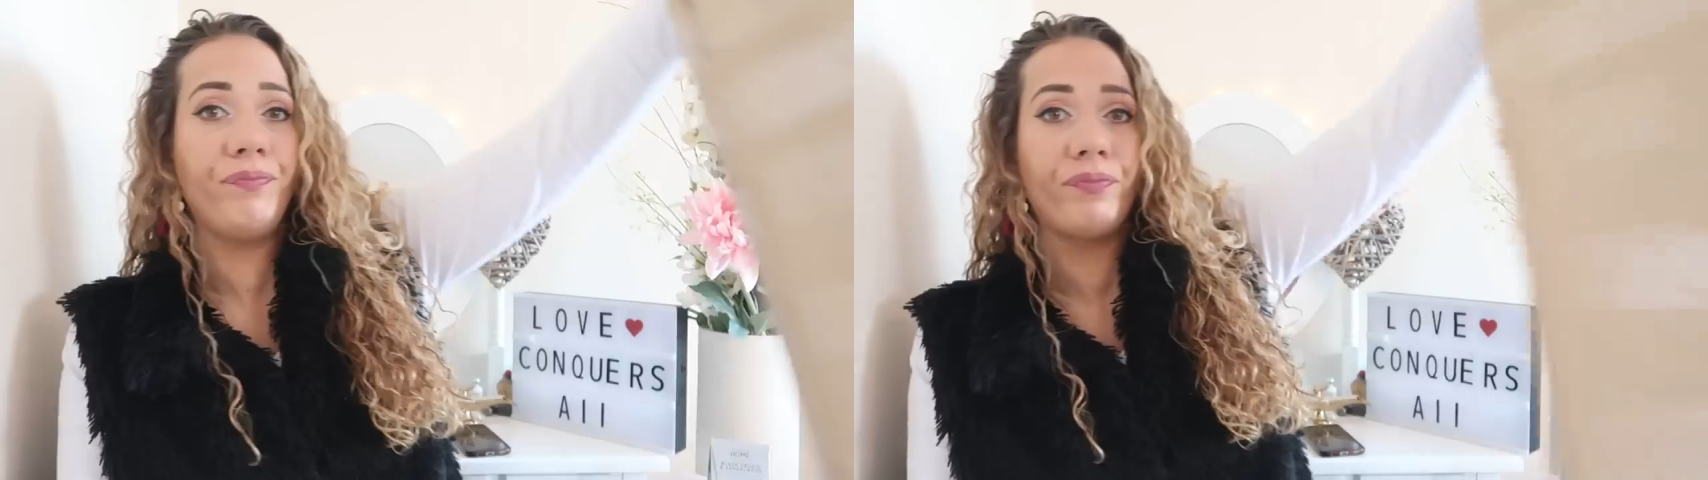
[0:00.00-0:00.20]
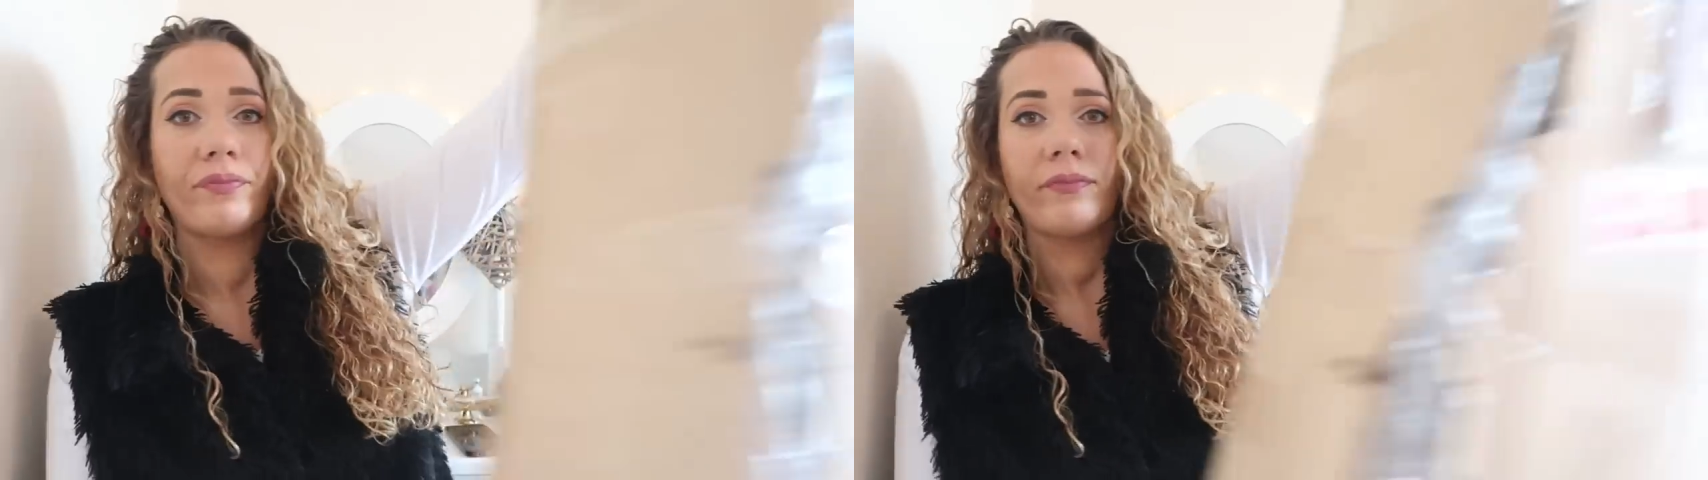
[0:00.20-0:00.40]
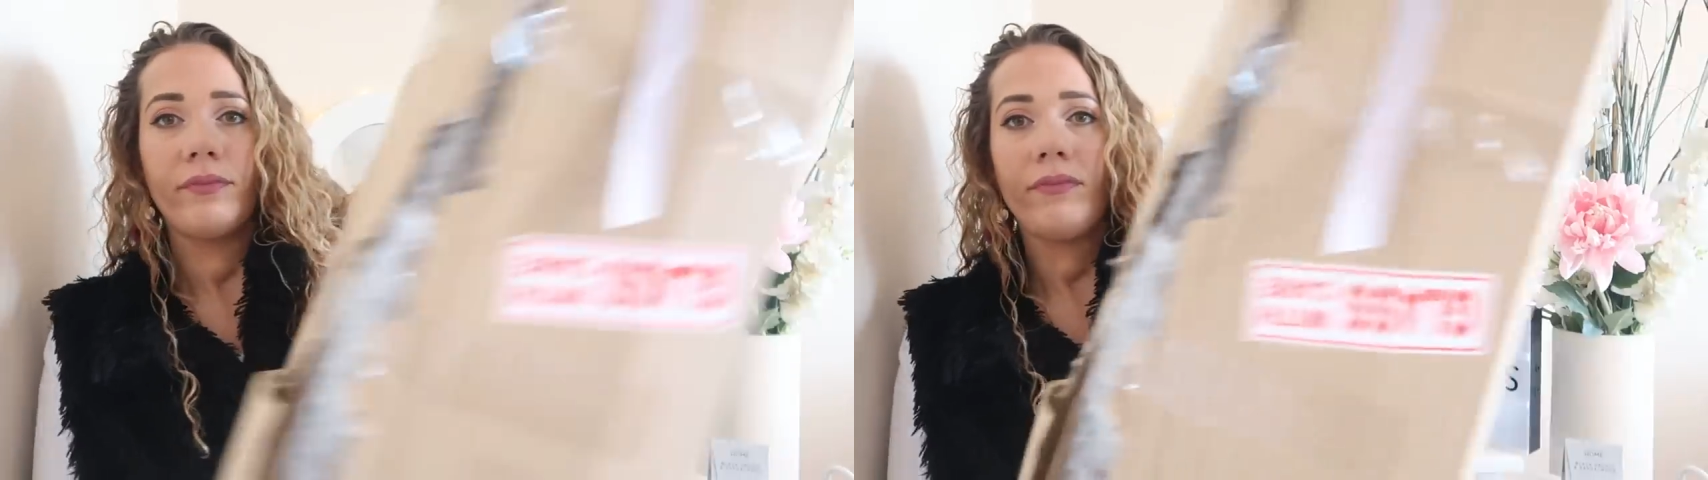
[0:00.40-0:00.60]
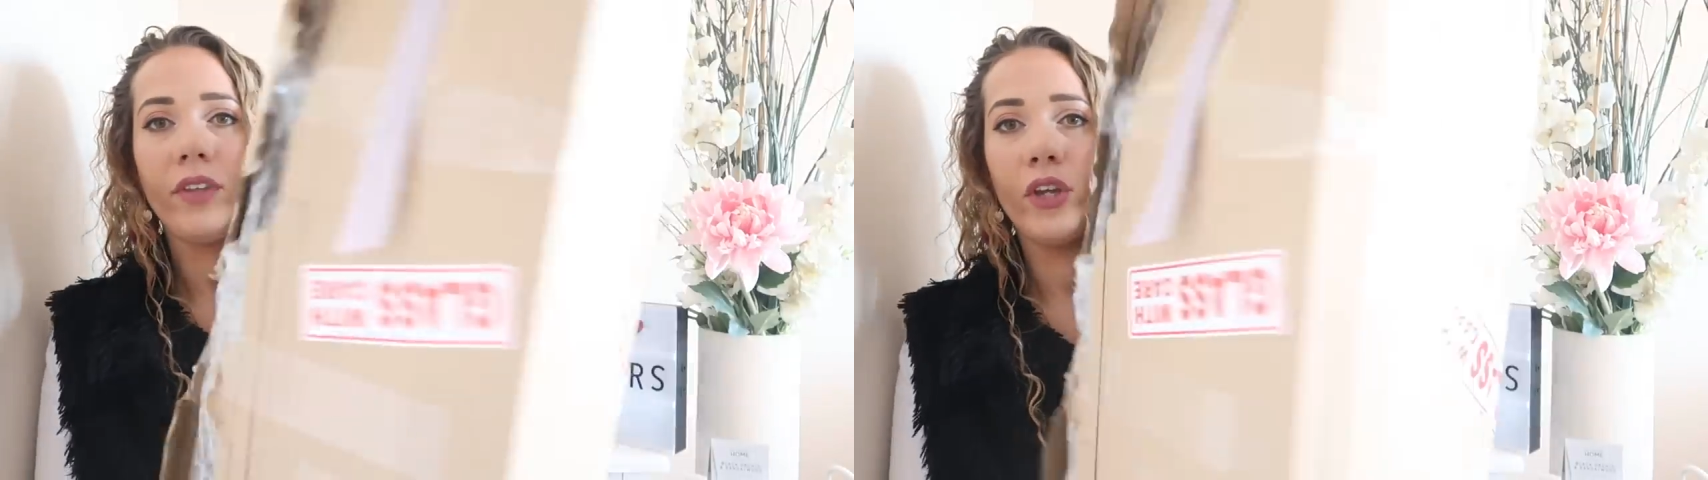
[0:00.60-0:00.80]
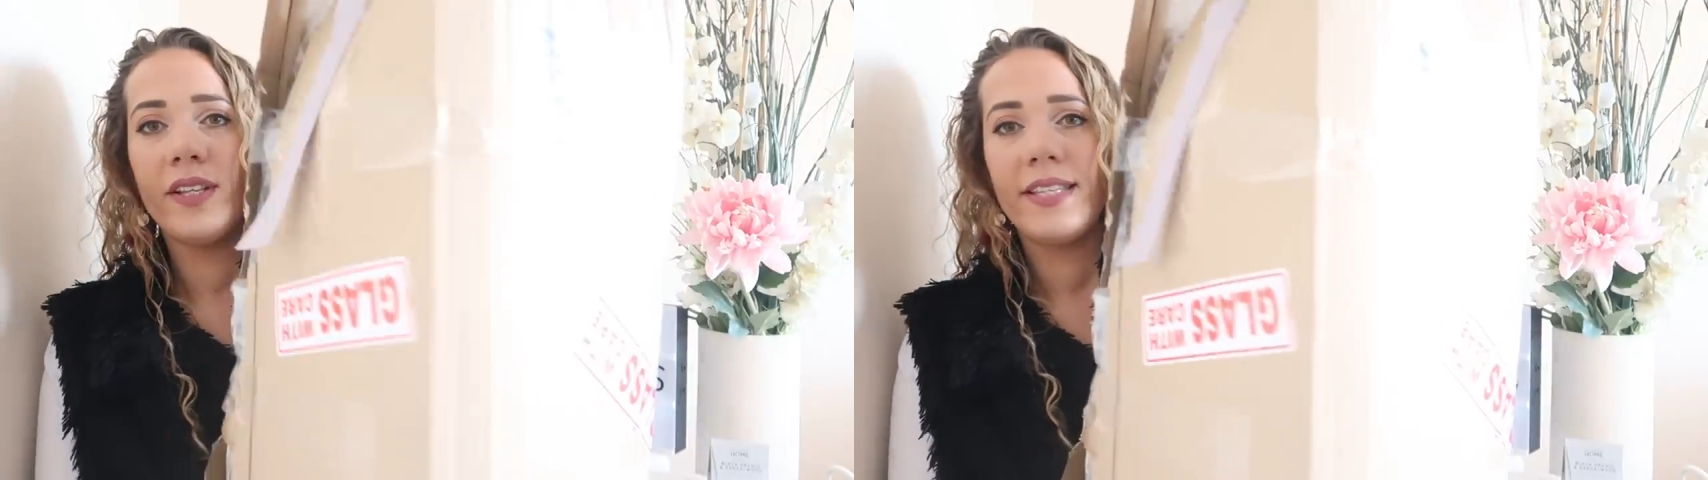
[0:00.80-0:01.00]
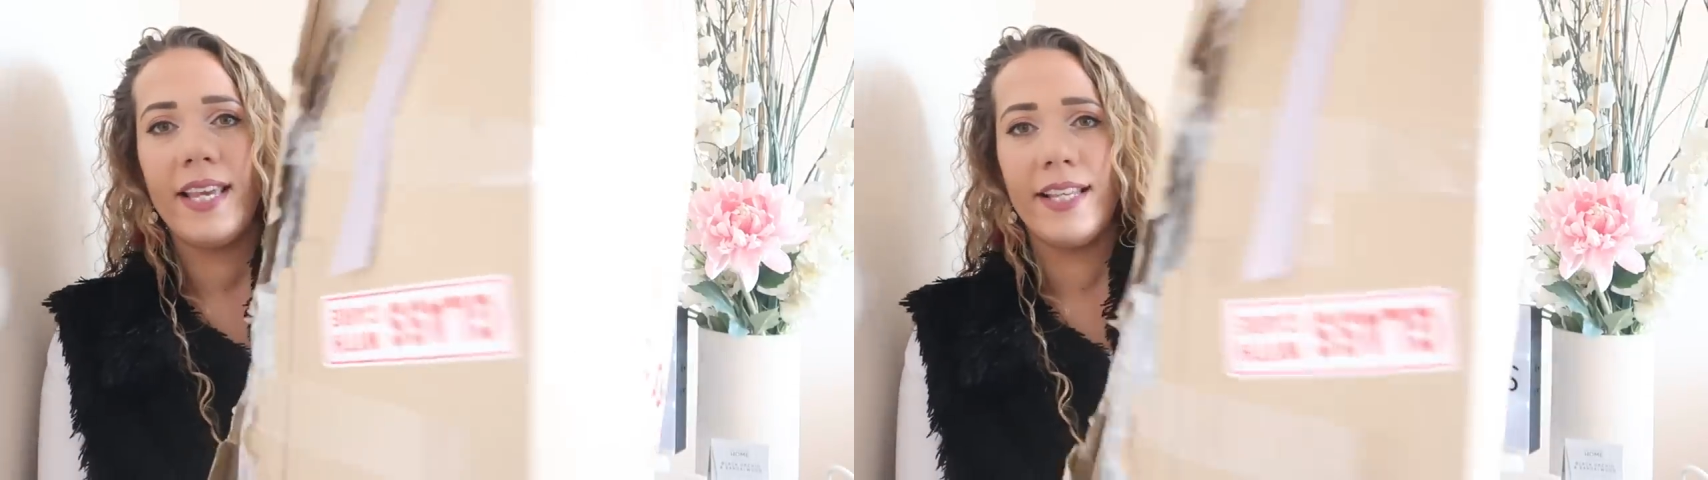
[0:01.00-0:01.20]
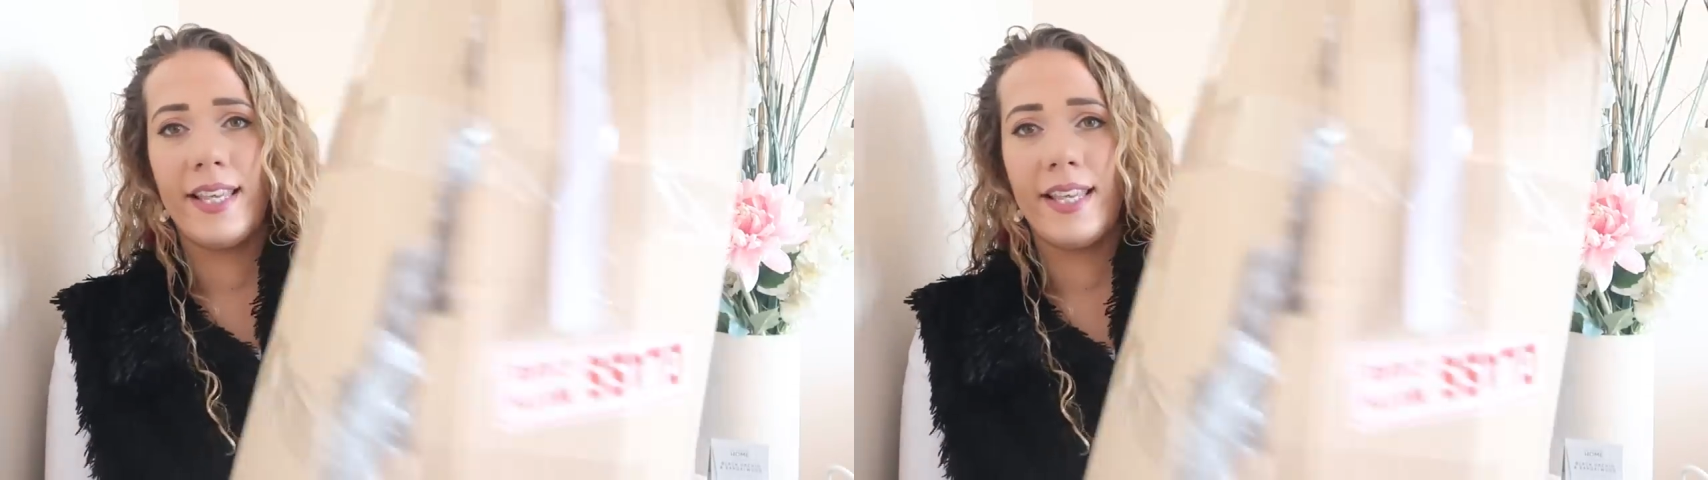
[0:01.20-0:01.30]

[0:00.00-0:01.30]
You can see